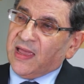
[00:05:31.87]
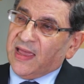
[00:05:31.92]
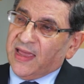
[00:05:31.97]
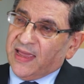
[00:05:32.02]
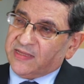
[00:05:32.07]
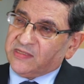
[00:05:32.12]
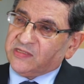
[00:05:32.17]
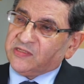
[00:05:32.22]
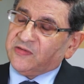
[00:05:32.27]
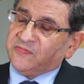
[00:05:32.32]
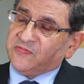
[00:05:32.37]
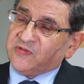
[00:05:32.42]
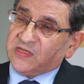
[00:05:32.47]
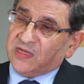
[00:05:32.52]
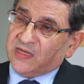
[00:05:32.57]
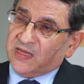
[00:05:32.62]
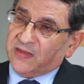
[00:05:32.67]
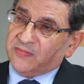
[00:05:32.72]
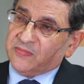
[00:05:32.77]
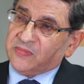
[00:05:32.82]
heads of
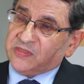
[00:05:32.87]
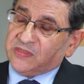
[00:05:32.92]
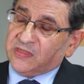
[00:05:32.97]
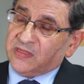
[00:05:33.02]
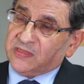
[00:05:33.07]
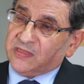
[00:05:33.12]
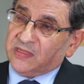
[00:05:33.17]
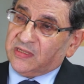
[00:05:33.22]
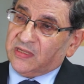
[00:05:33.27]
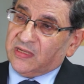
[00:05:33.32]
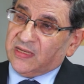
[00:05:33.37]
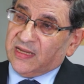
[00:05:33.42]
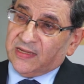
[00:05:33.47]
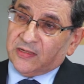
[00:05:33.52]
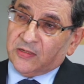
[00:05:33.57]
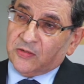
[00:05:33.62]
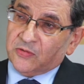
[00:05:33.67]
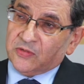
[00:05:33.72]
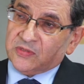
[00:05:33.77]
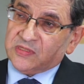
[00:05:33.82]
terms that a
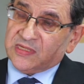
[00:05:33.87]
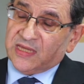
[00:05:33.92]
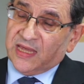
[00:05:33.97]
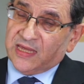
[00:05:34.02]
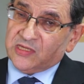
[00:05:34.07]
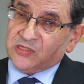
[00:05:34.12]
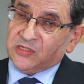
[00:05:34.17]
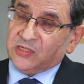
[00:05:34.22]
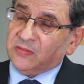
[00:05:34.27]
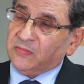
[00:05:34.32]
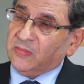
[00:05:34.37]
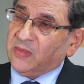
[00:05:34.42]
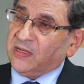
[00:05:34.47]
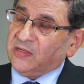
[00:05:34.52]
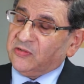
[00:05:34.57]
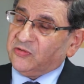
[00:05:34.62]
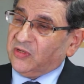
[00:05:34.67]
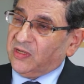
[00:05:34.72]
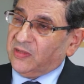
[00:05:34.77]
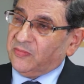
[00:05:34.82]
landlord's agent
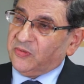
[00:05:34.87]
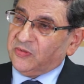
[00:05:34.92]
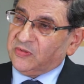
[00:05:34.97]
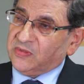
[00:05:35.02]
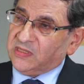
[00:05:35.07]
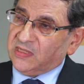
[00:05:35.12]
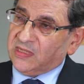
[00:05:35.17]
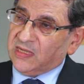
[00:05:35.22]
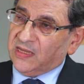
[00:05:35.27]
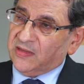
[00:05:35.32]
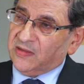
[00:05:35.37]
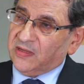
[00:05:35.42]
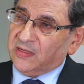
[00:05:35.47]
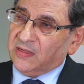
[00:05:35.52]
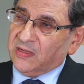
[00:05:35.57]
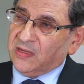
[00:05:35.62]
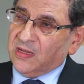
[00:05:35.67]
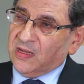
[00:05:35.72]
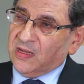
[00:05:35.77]
might try and put together.